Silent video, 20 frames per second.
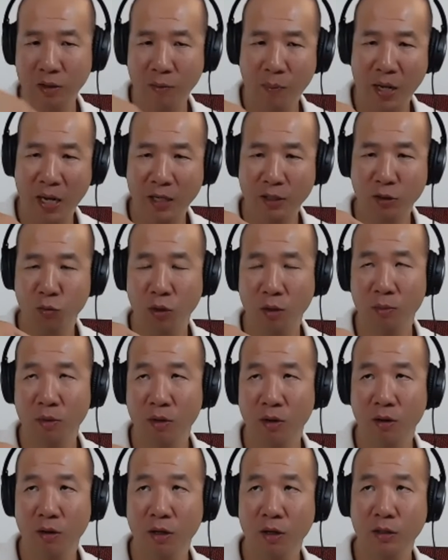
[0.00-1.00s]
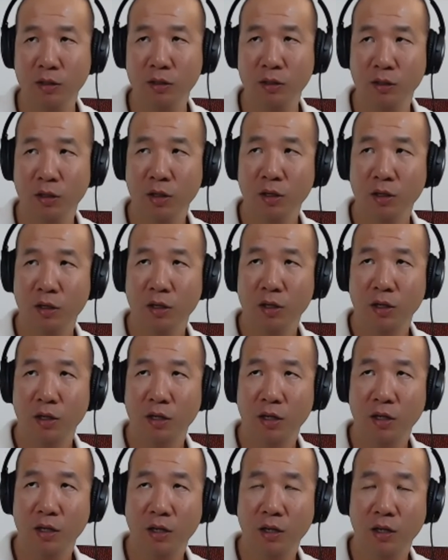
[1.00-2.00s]
past webinar is
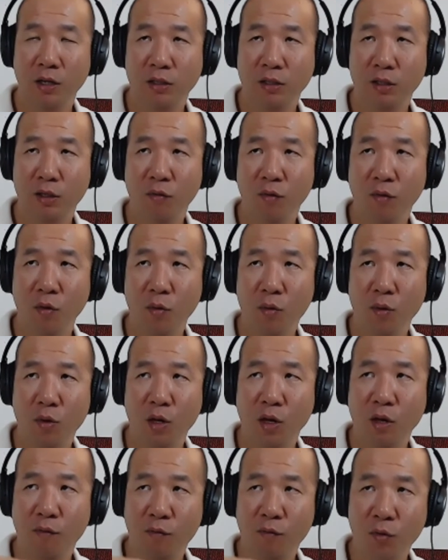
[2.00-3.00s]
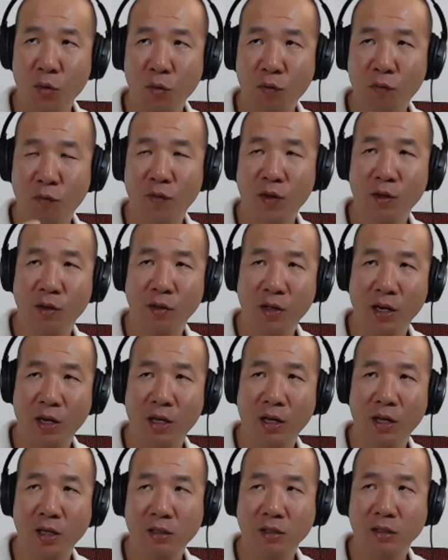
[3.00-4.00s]
if you feel that
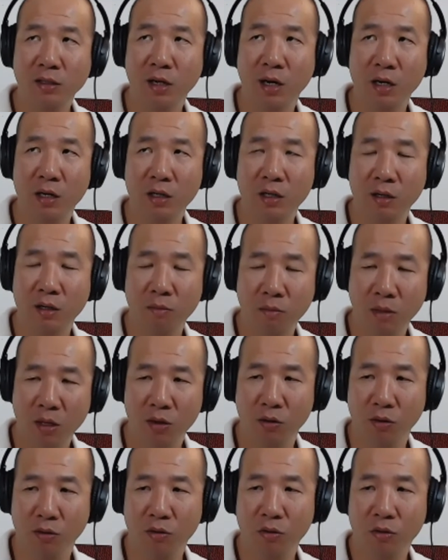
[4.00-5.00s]
he's non-committal,